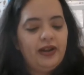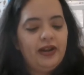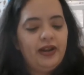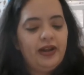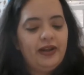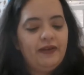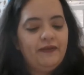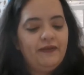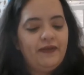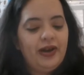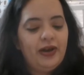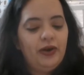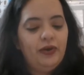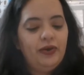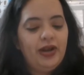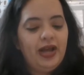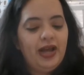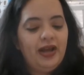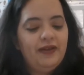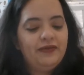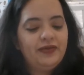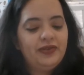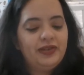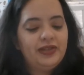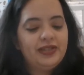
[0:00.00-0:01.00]
if I don't
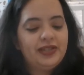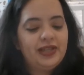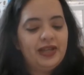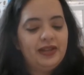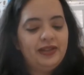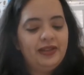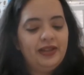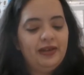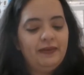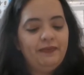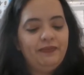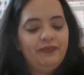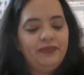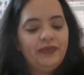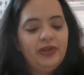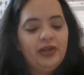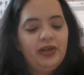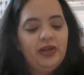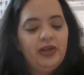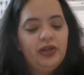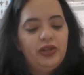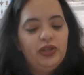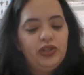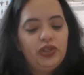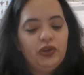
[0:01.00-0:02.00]
have to send them
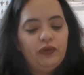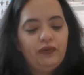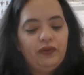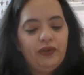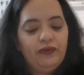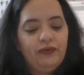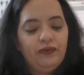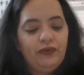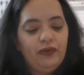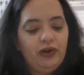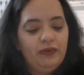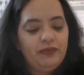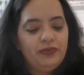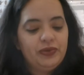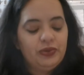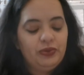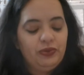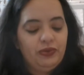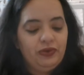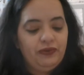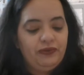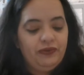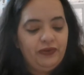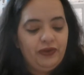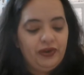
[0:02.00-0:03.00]
to reform
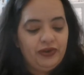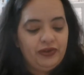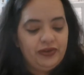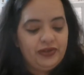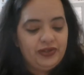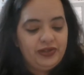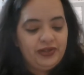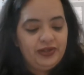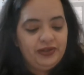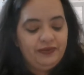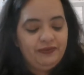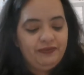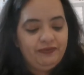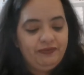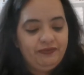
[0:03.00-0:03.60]
school first.